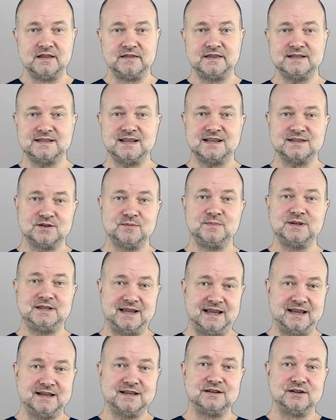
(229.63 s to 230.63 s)
This has to be
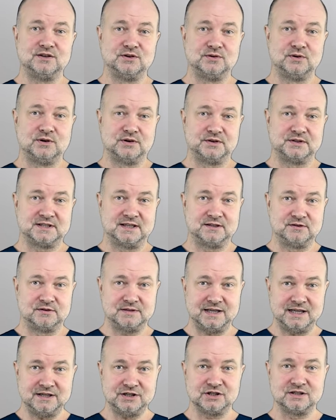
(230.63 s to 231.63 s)
taken into
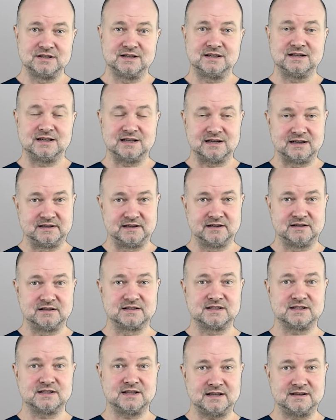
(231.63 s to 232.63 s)
consideration in
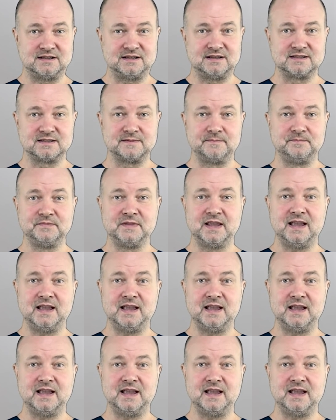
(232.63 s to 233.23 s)
clinical studies.